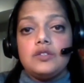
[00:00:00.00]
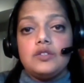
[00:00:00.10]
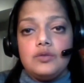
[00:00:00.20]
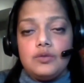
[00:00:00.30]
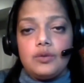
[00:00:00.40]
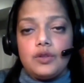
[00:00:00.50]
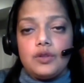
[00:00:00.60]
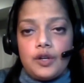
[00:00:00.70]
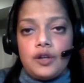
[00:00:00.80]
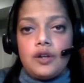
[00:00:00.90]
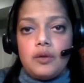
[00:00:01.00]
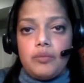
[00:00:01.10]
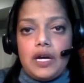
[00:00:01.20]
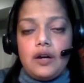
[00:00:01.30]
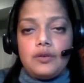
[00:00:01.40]
to learn
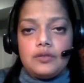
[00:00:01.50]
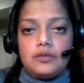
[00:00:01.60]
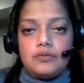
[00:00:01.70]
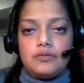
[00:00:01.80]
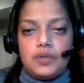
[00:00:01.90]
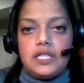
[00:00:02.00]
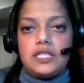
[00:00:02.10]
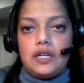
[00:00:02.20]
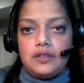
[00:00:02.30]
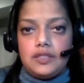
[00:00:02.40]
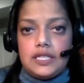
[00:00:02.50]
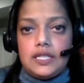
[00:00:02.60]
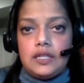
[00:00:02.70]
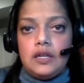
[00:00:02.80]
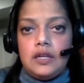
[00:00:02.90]
about PTLD